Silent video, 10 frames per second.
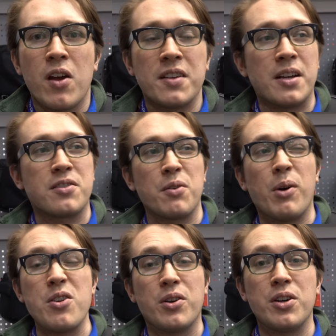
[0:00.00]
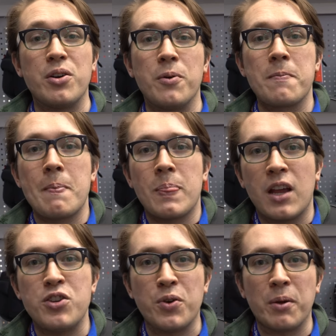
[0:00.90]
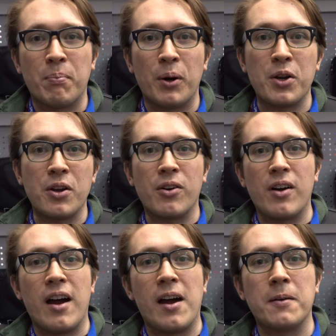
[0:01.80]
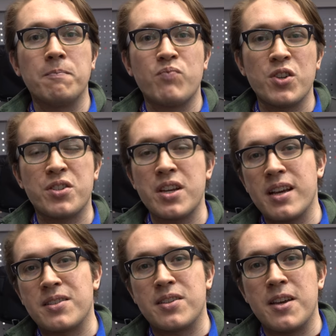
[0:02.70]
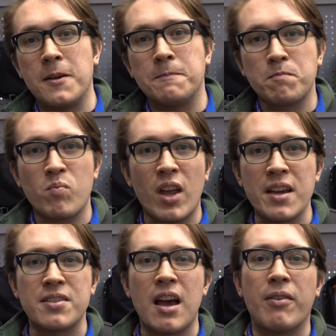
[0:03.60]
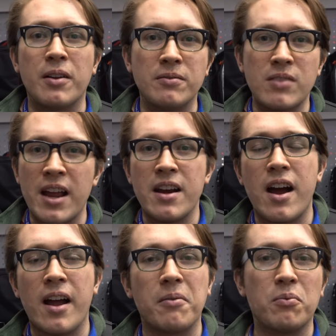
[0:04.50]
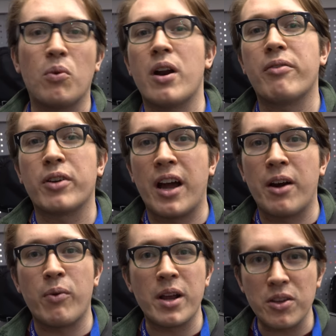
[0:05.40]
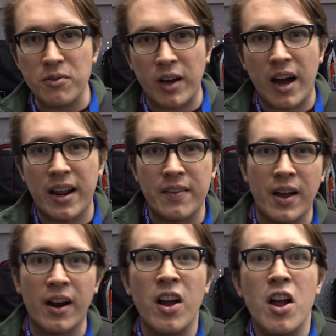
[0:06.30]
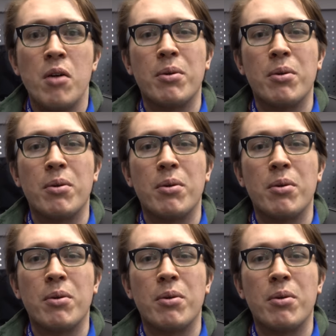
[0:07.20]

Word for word: Essentially, what you can do is you can put your uh, your C S C. A seven, A nine, whatever kind of rig you've got in there.